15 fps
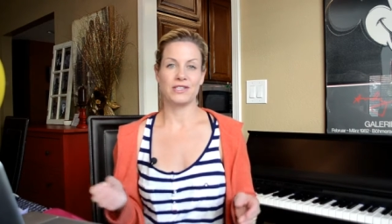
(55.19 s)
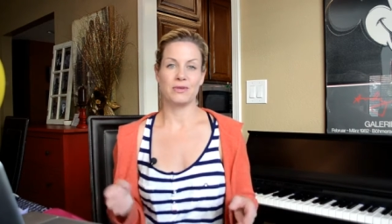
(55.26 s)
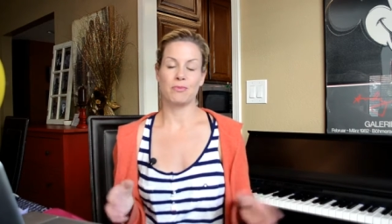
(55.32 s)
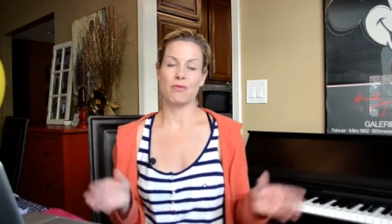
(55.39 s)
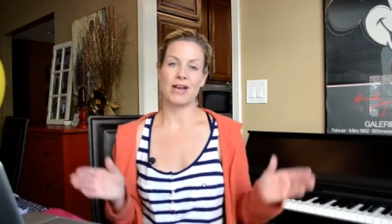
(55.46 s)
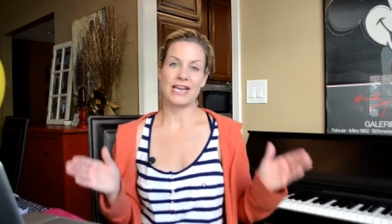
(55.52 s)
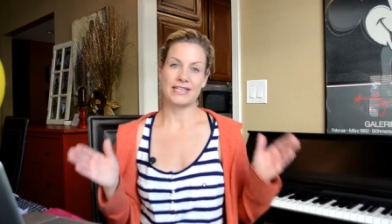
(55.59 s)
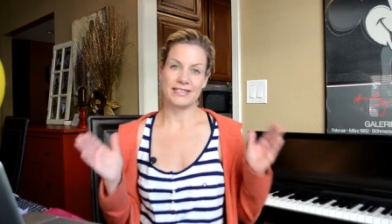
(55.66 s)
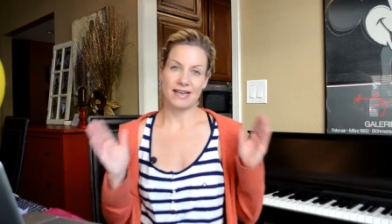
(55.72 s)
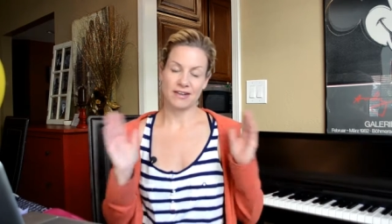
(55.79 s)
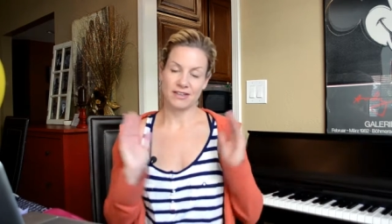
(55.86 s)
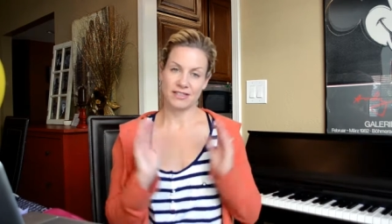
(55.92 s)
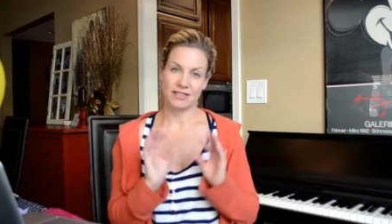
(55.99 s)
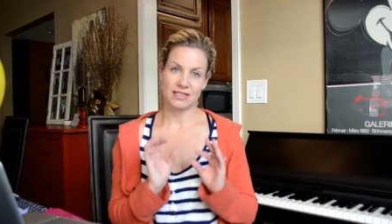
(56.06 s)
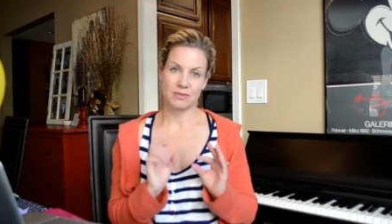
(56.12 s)
to break it down
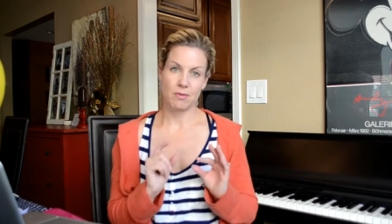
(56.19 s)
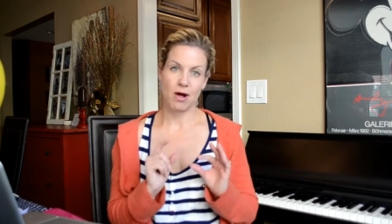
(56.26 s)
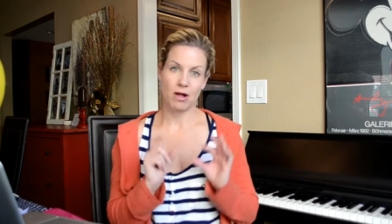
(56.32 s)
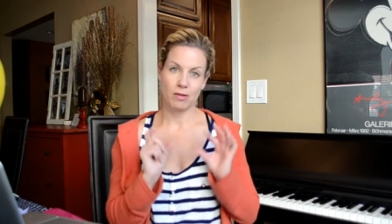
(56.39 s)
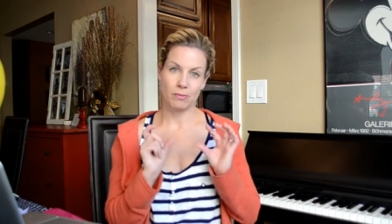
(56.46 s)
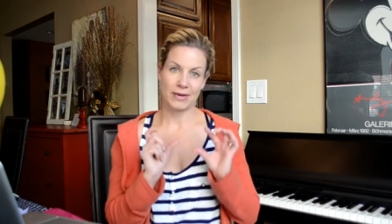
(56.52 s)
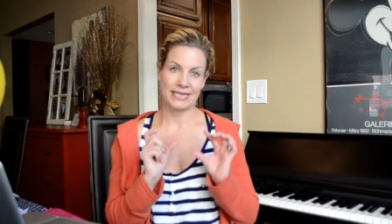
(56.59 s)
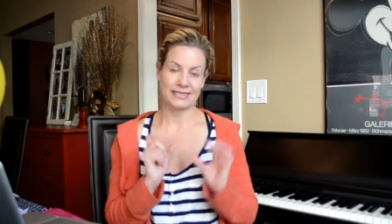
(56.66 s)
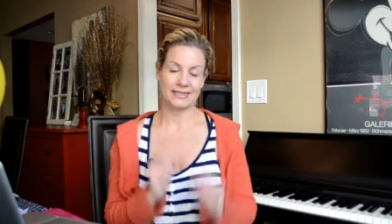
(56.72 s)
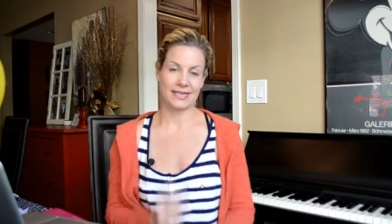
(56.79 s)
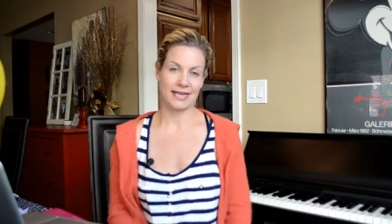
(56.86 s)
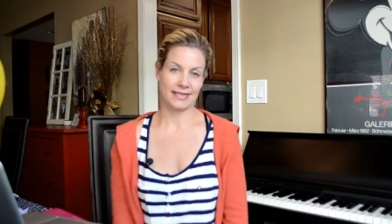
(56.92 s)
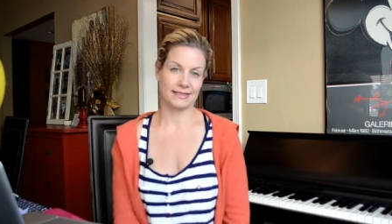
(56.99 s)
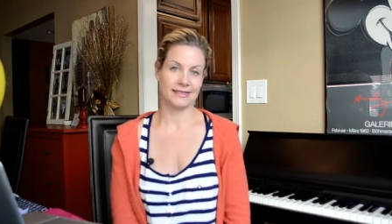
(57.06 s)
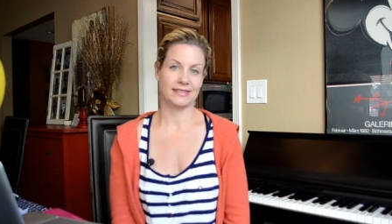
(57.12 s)
into small
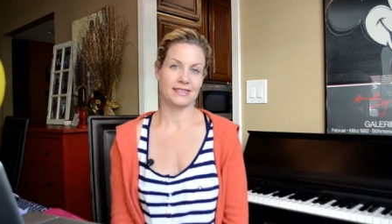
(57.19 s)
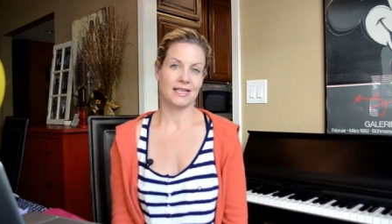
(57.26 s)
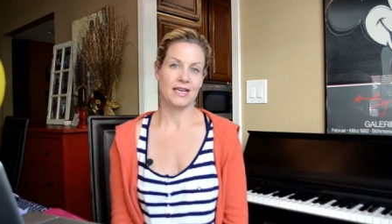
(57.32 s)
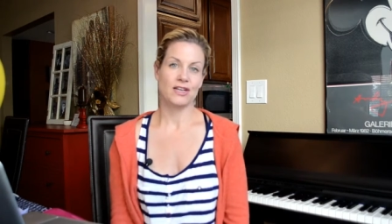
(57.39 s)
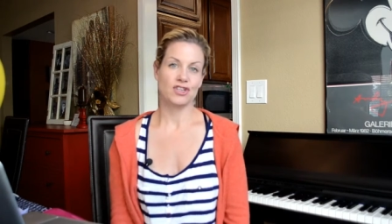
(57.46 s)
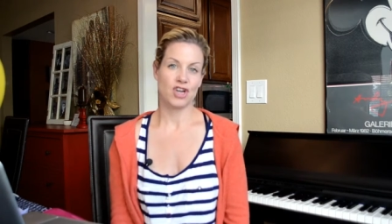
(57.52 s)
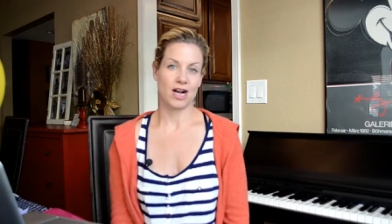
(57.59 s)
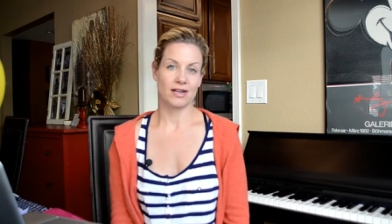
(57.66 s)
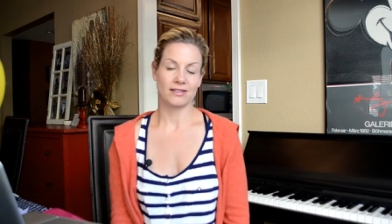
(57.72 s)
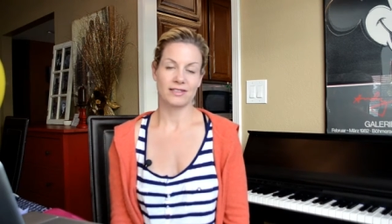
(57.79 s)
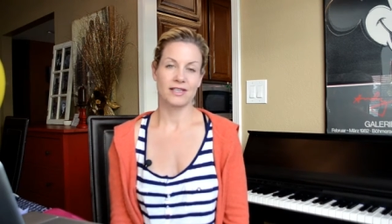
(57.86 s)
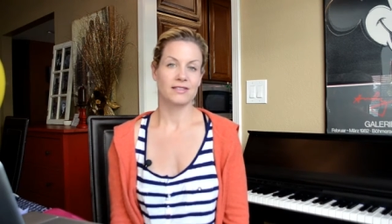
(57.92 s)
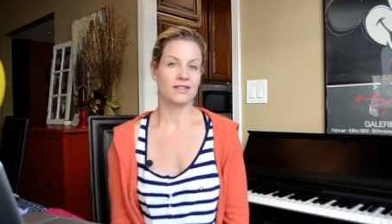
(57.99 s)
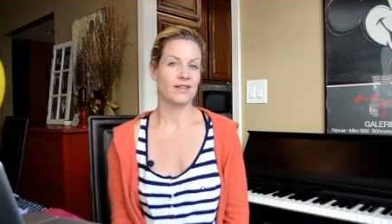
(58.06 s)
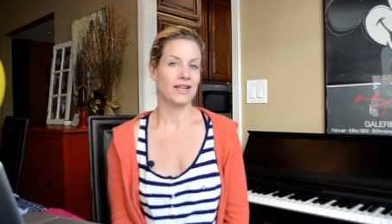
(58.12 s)
bite-sized chunks.
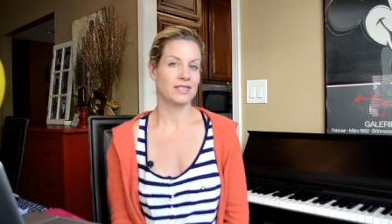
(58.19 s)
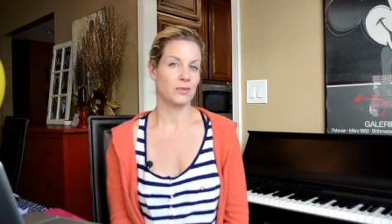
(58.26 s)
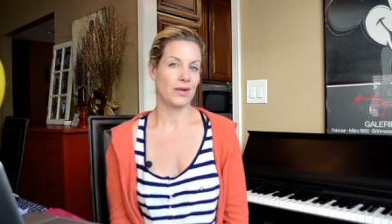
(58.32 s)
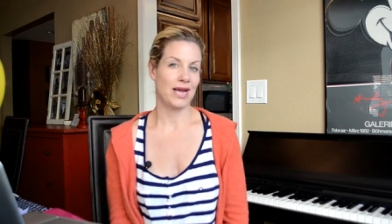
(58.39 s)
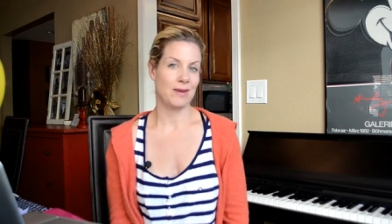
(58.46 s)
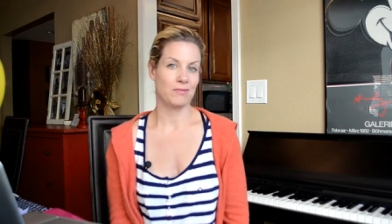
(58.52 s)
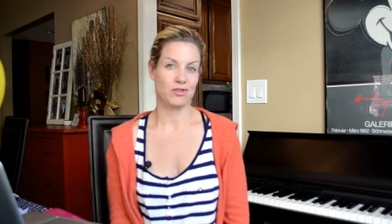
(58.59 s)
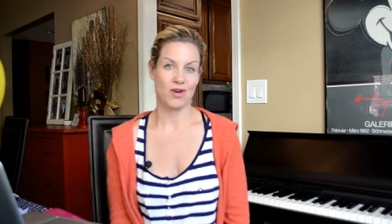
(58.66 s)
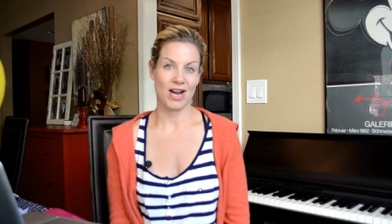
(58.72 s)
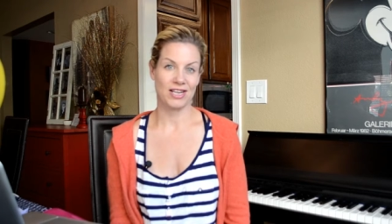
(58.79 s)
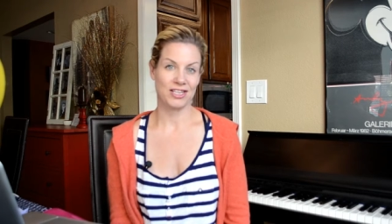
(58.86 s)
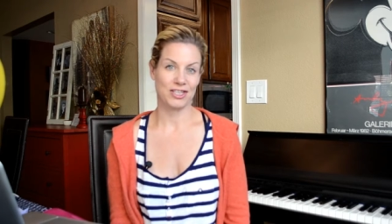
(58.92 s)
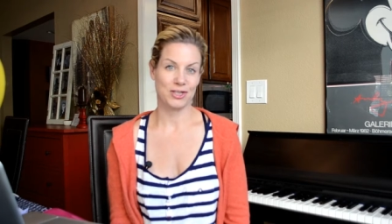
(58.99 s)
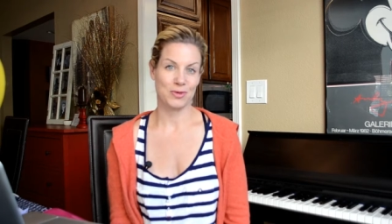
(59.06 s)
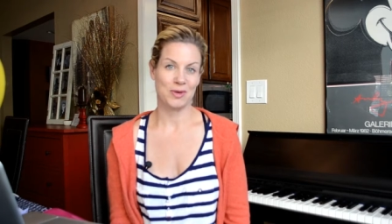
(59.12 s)
So that's what I'm trying to
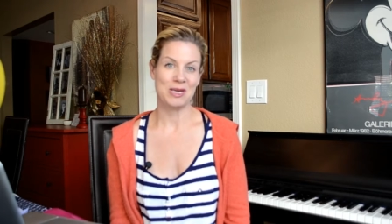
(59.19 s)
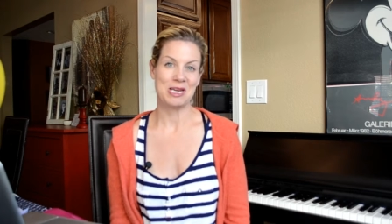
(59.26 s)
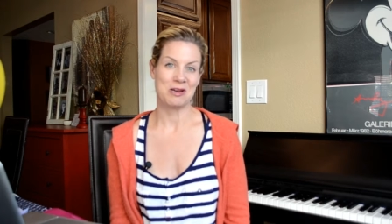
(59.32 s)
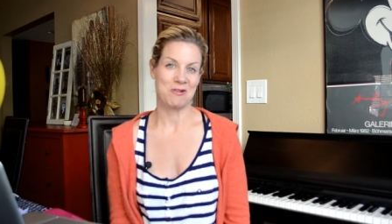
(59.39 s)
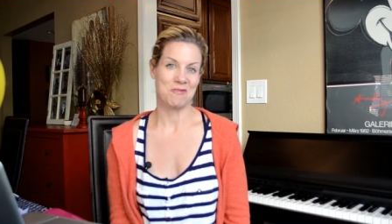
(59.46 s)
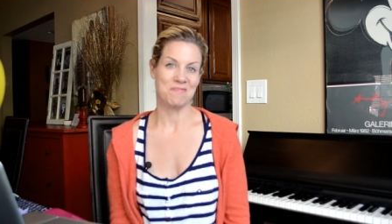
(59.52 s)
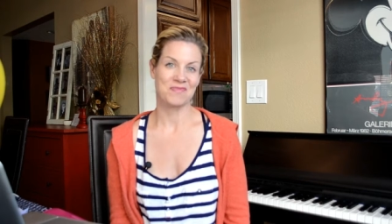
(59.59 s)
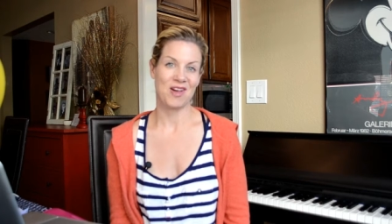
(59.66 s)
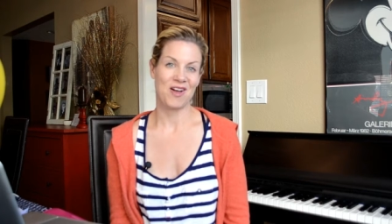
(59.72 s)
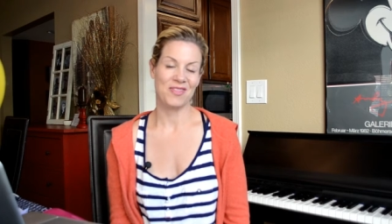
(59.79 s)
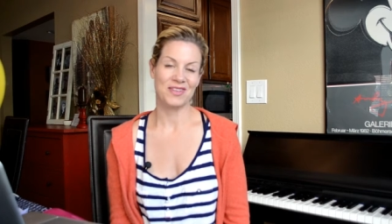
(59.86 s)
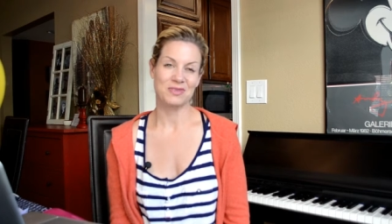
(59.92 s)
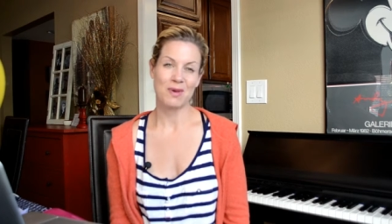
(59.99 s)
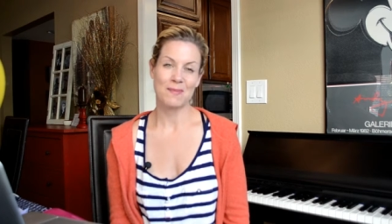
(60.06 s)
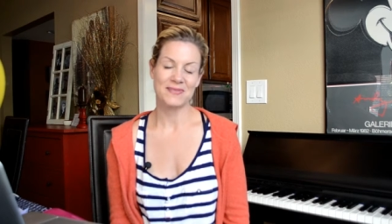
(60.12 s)
do here on
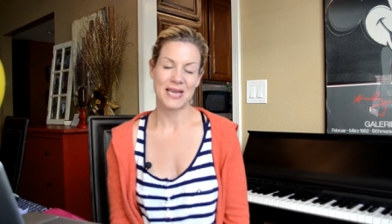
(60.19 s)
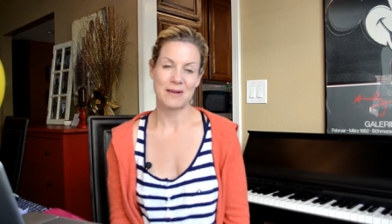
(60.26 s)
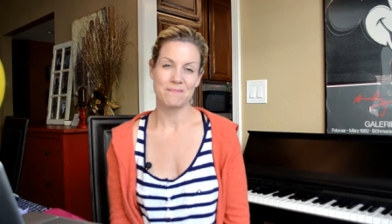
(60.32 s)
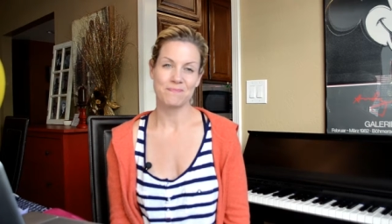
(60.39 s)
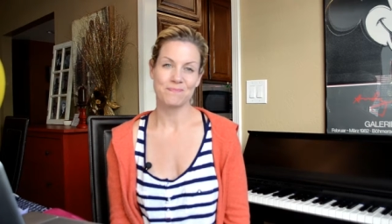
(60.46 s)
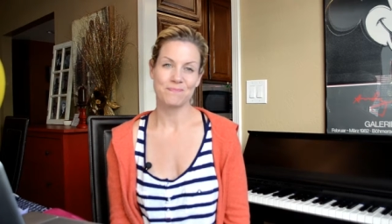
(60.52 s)
this website.